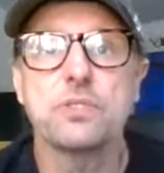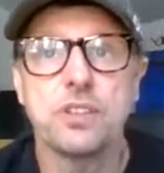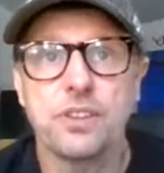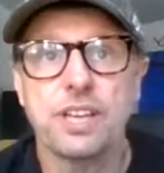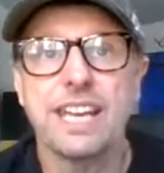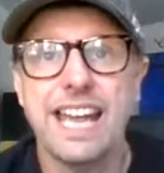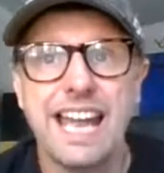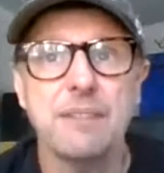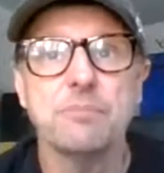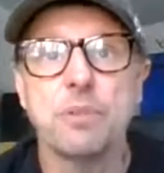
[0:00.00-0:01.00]
The
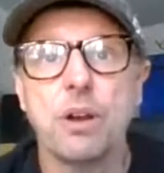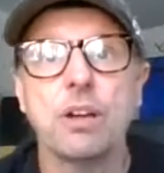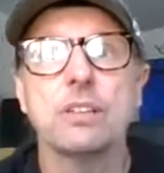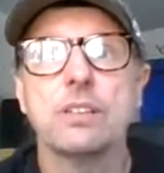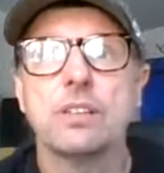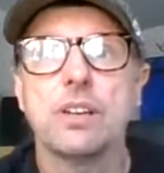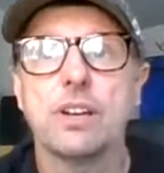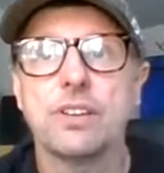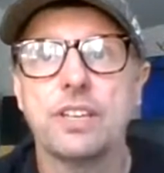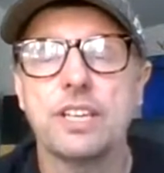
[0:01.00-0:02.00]
camera
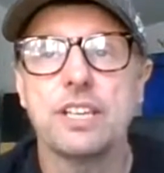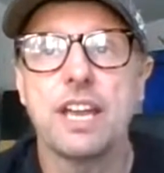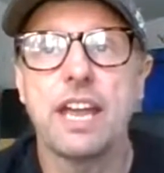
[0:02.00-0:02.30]
and the